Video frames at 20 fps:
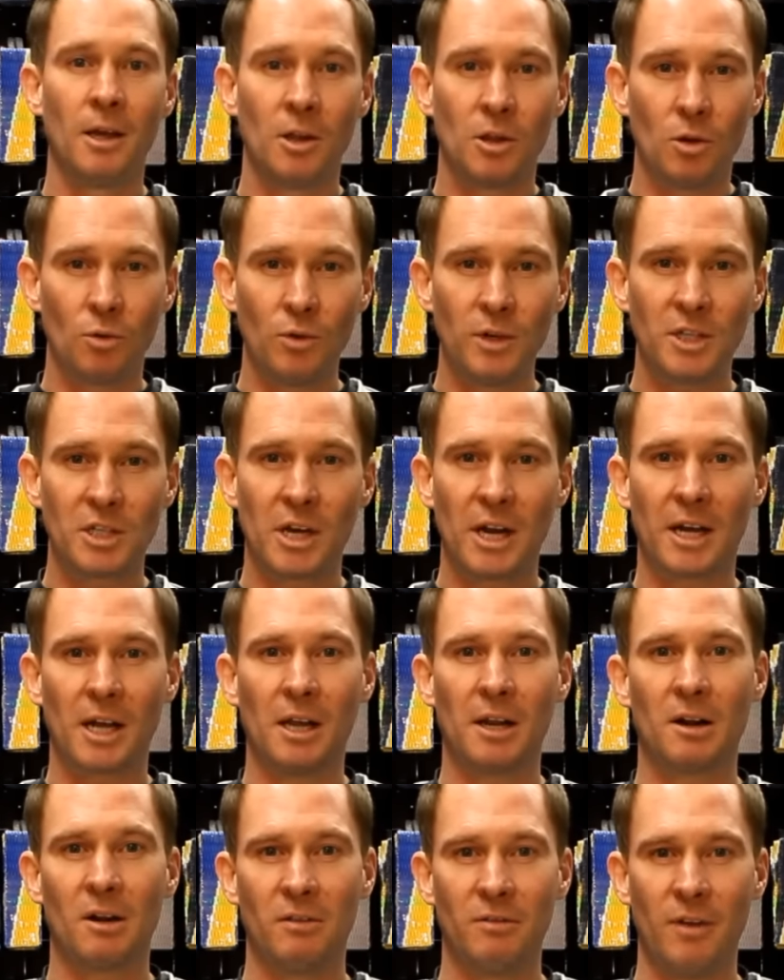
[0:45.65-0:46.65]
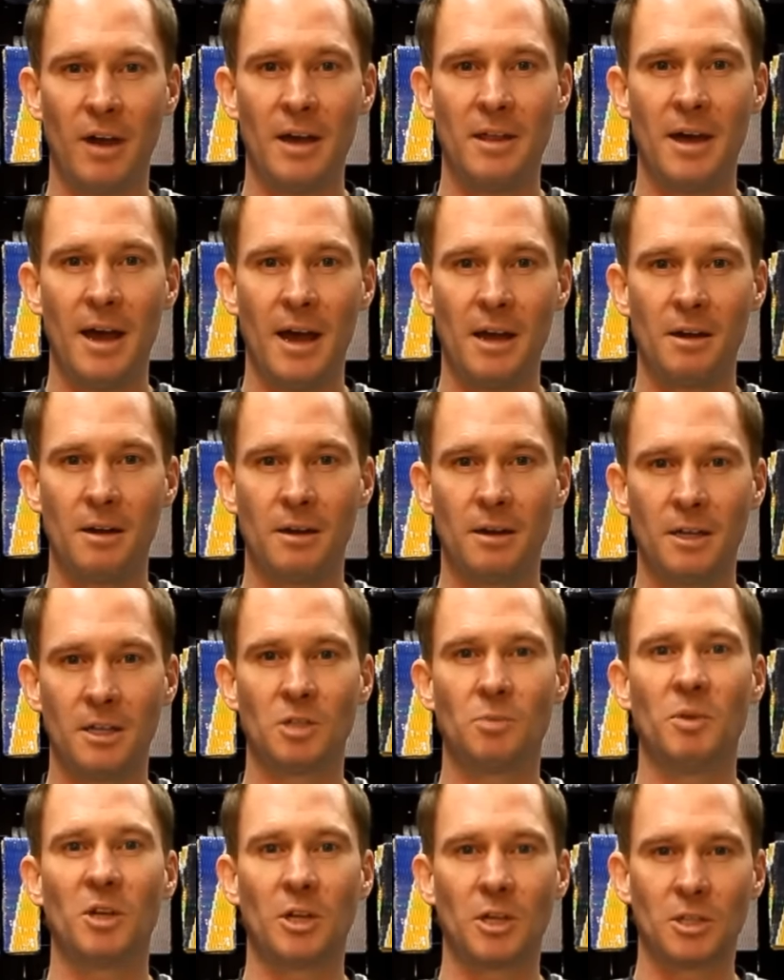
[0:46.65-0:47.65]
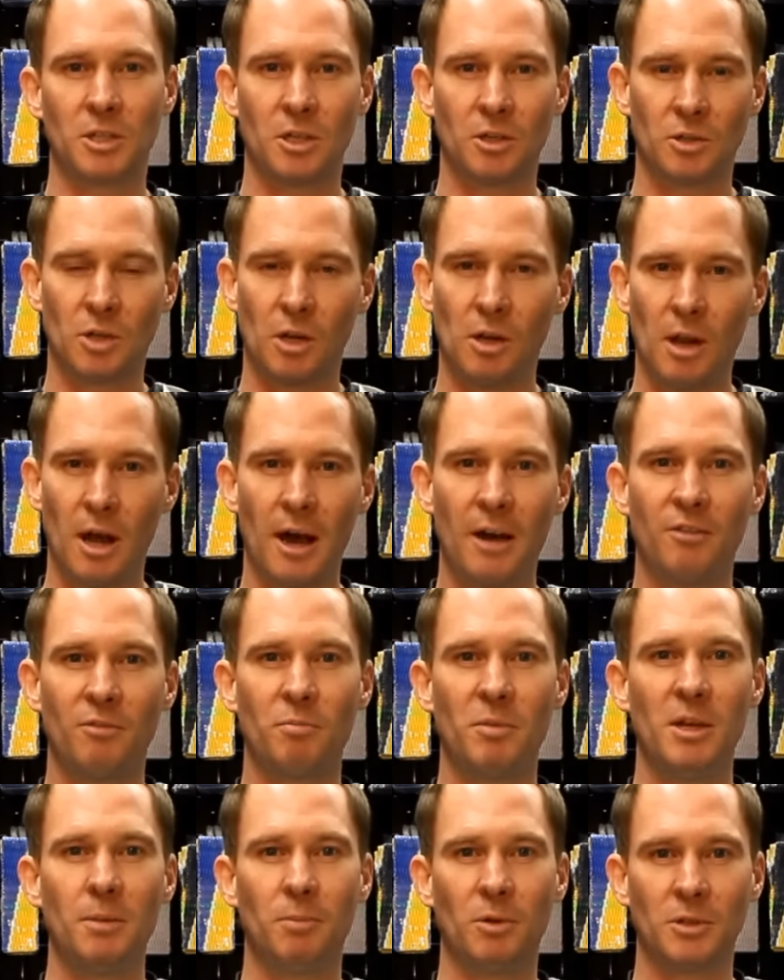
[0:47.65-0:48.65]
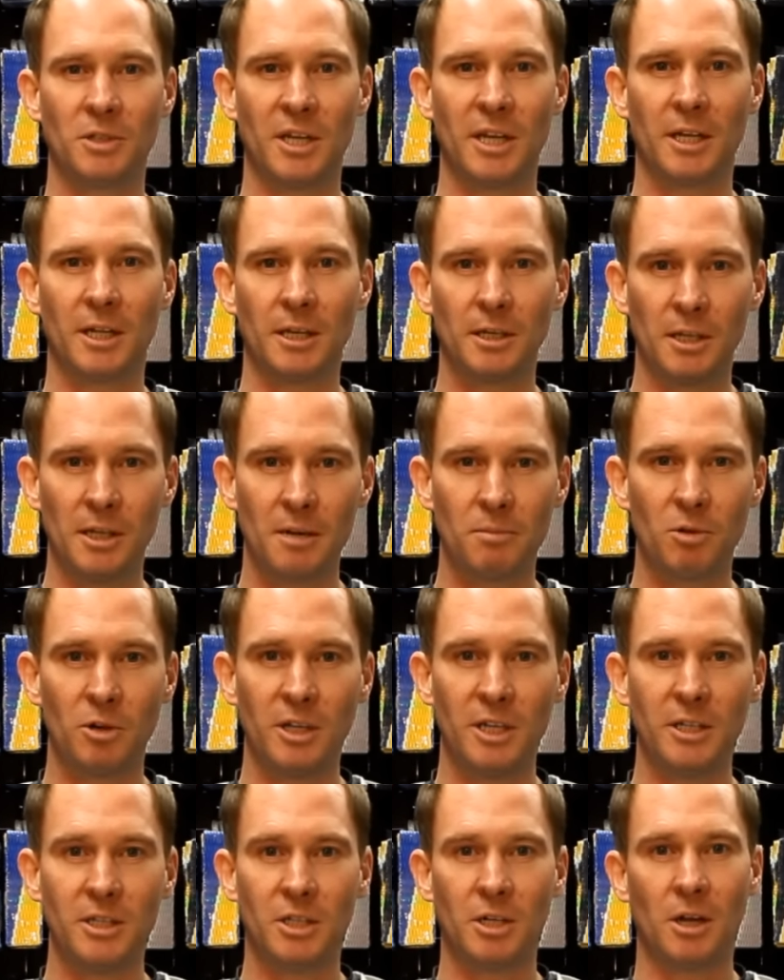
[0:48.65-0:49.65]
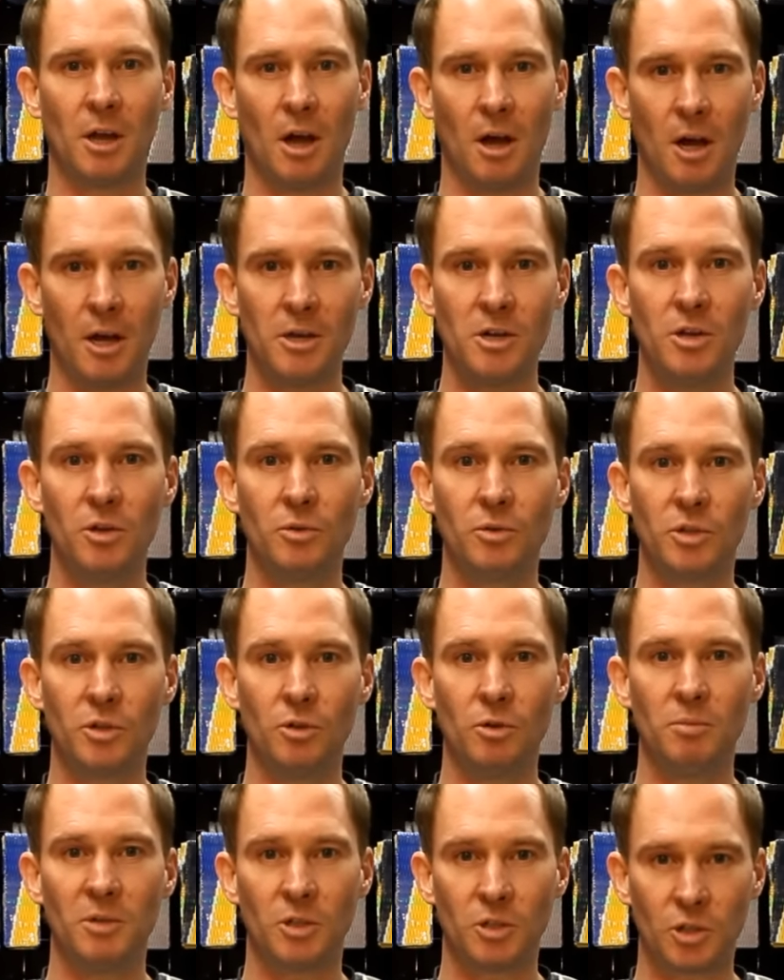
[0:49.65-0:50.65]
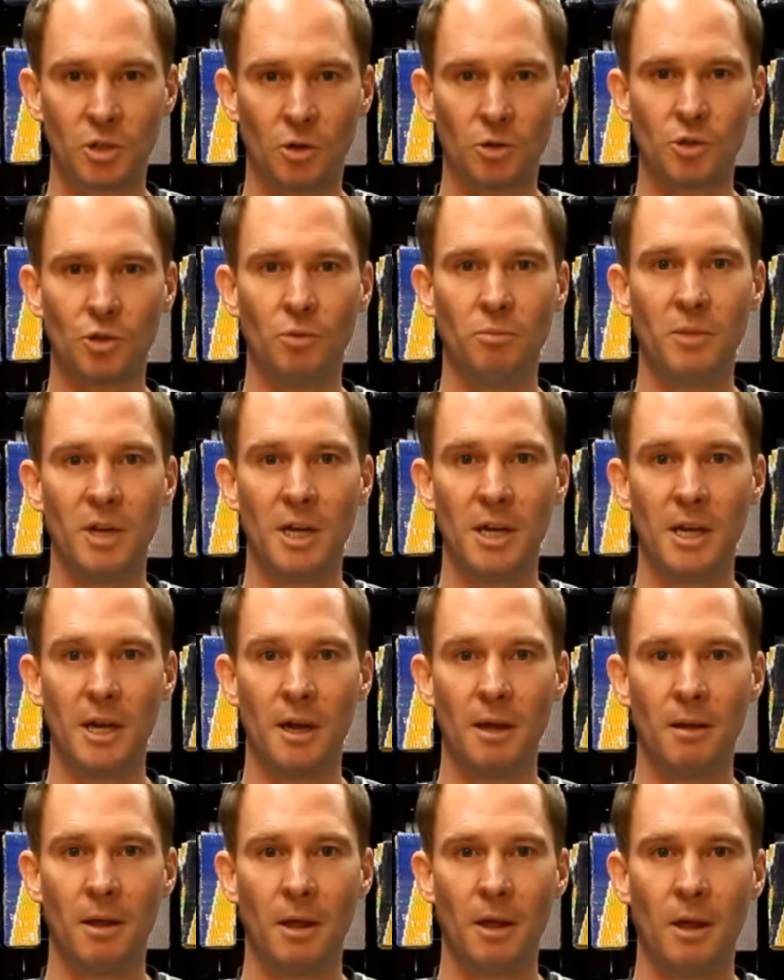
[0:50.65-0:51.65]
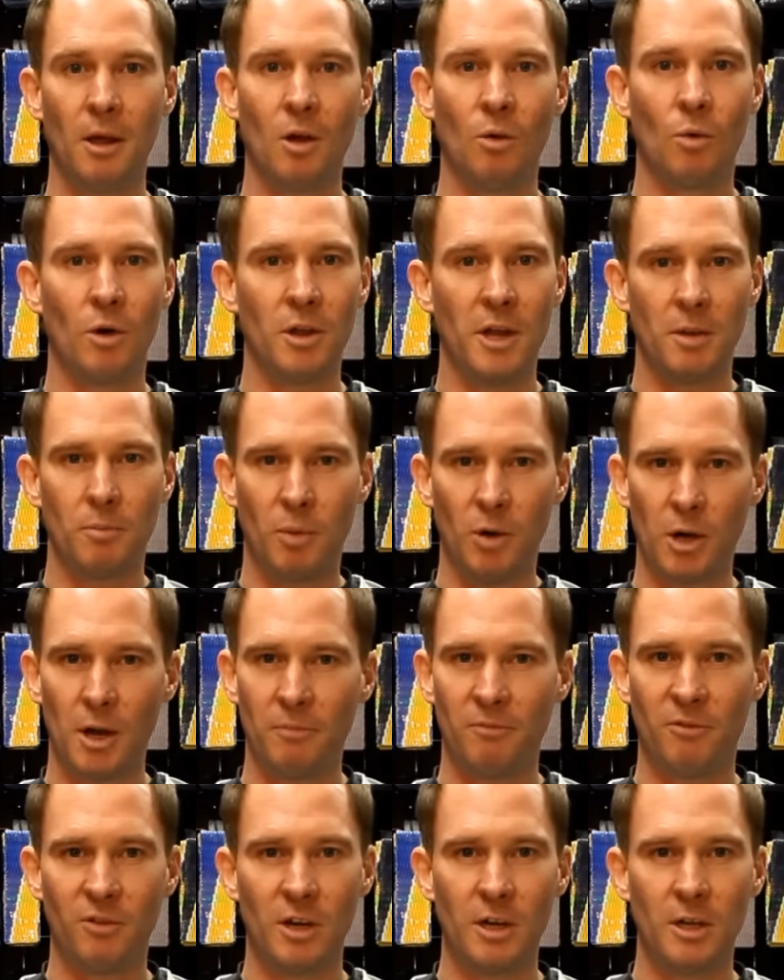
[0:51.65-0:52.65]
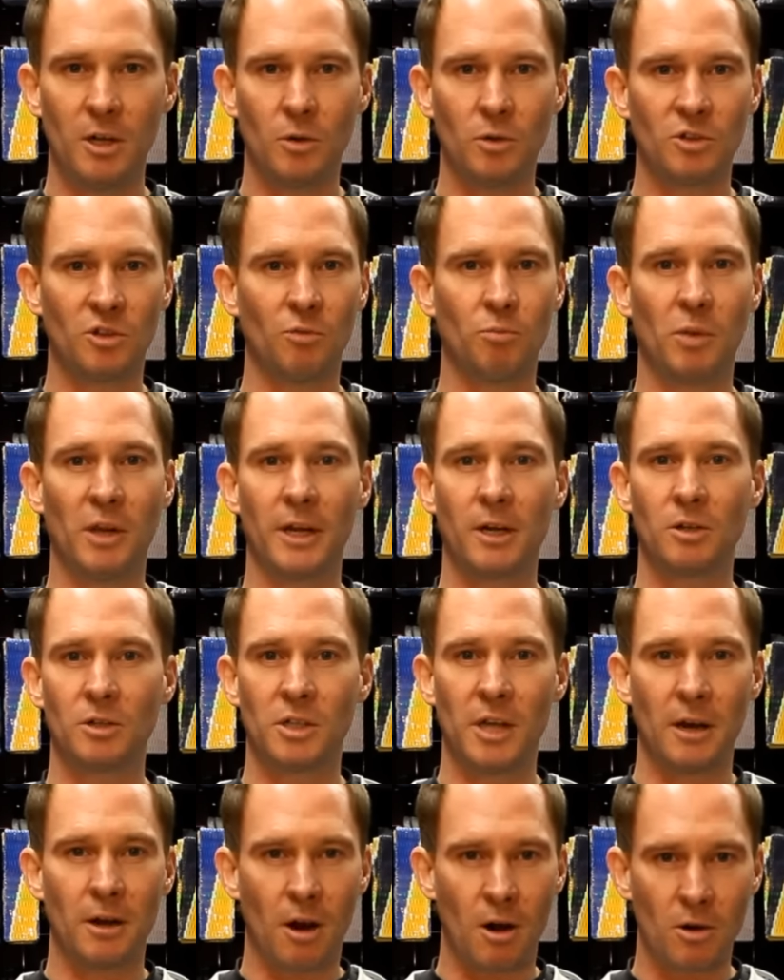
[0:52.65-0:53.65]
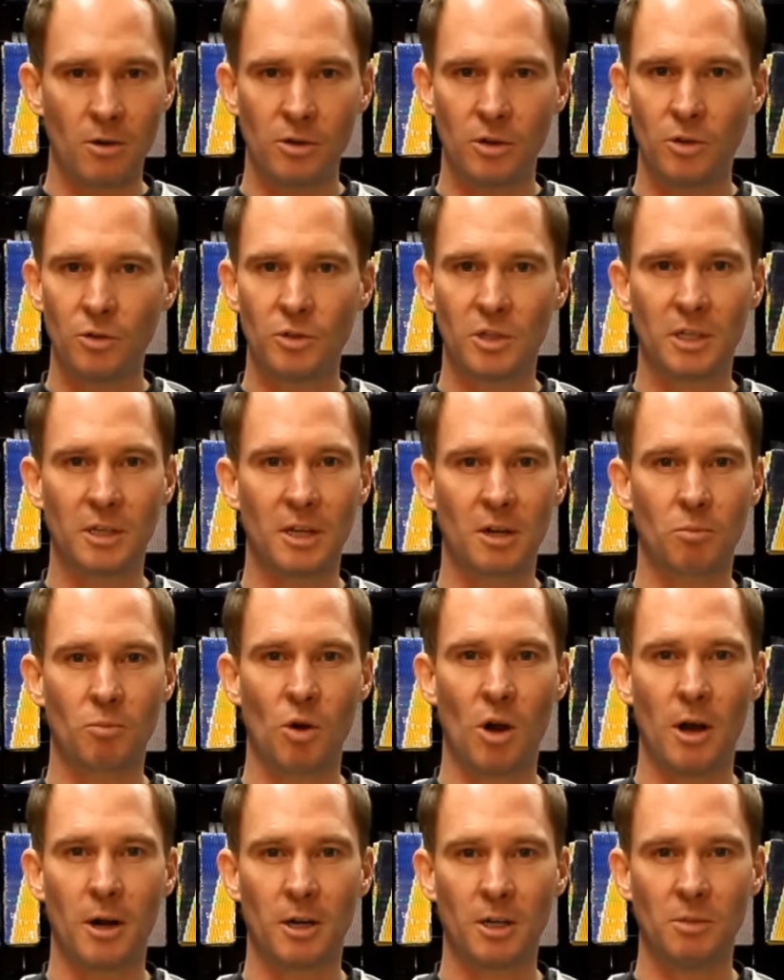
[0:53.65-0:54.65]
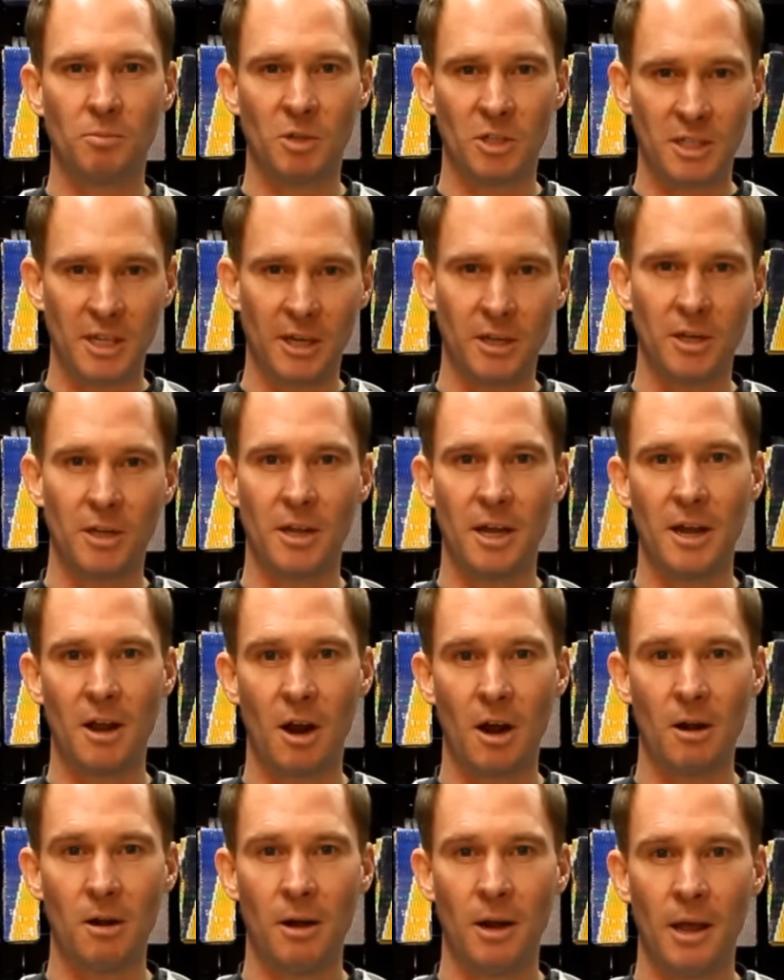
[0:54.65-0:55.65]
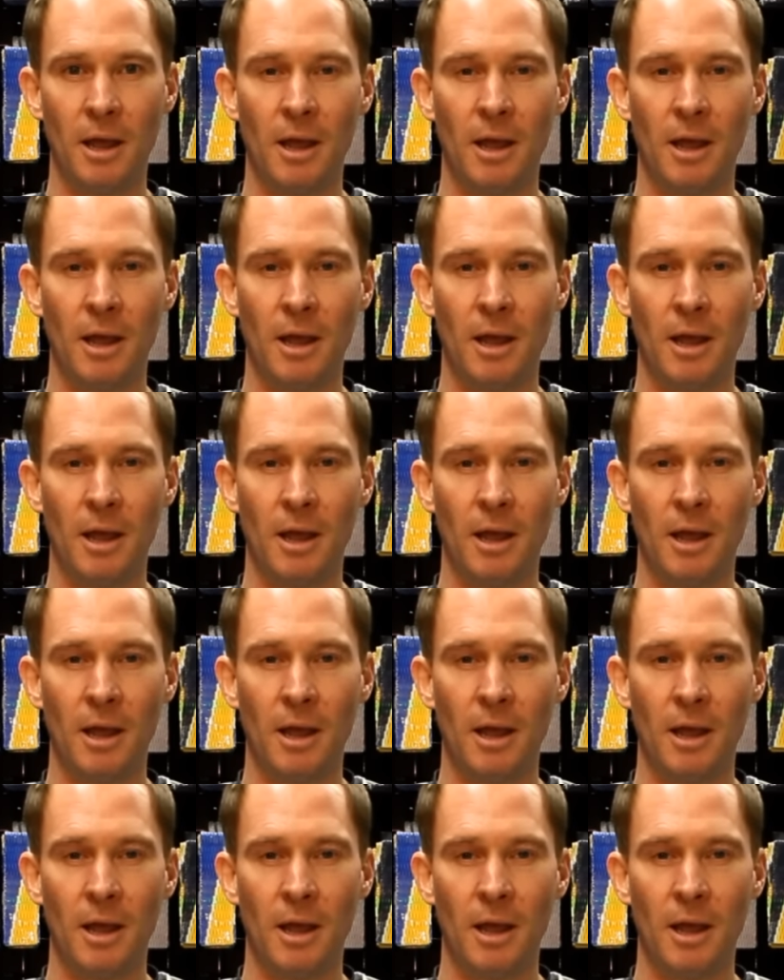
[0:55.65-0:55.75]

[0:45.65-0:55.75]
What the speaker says: The reason I clarify that is because there's a lot of people taking liberties on YouTube and social media where they put up videos of players that aren't using their product but tell you they are.